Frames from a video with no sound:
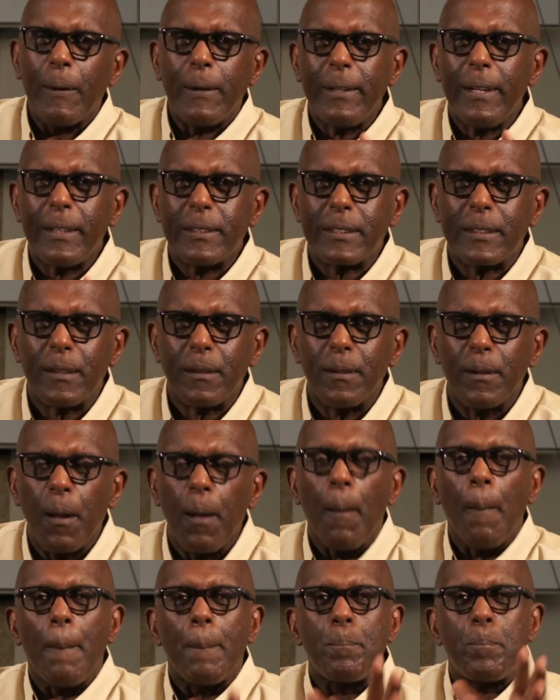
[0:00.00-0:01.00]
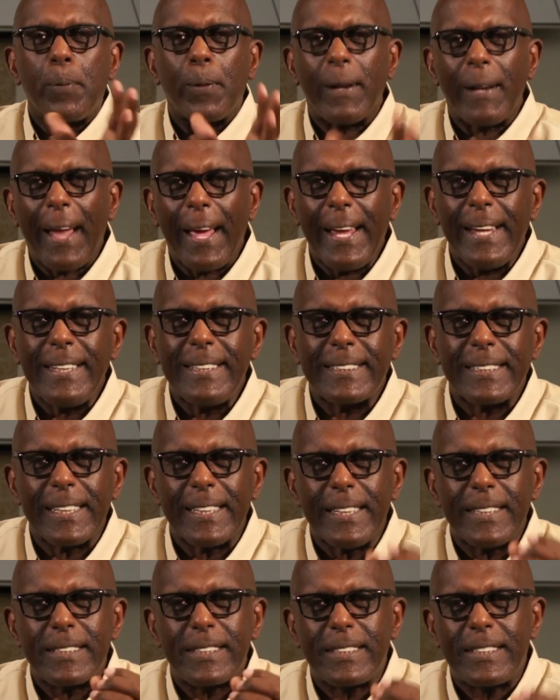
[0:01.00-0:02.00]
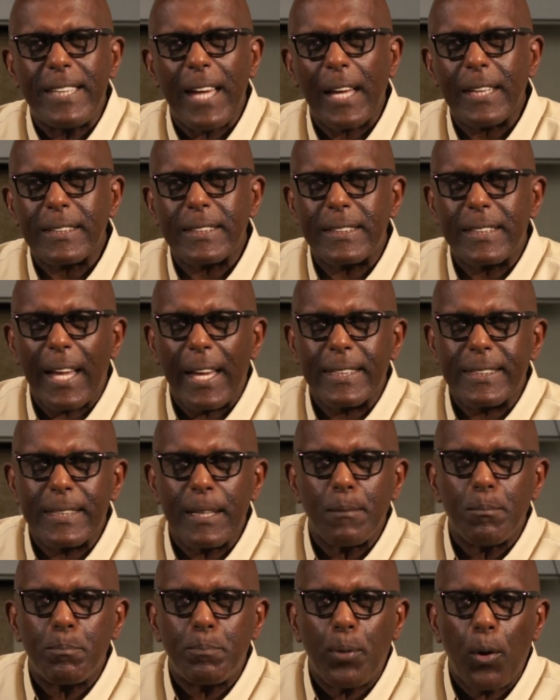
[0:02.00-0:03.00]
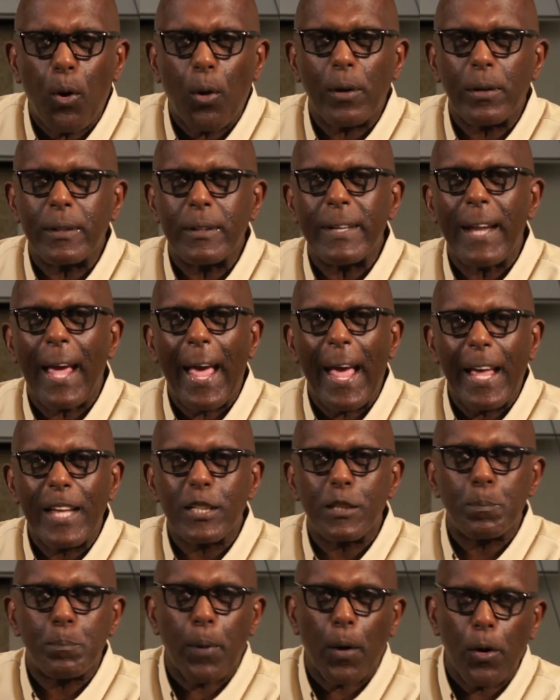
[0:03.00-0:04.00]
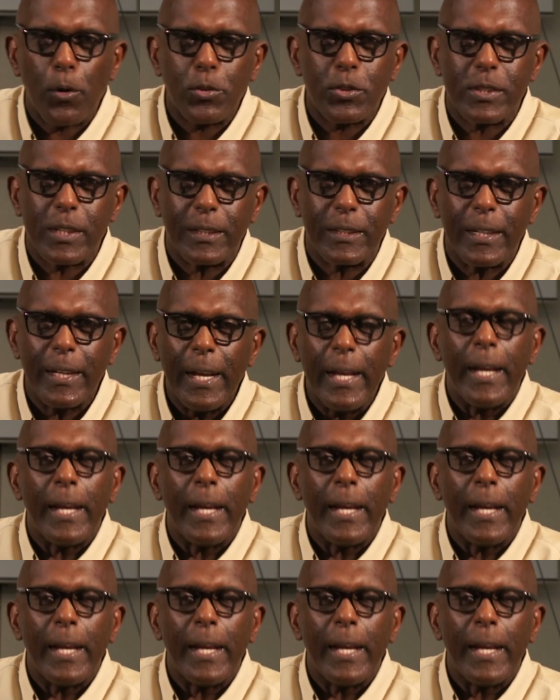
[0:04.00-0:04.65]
Listen. Place is just as important as person.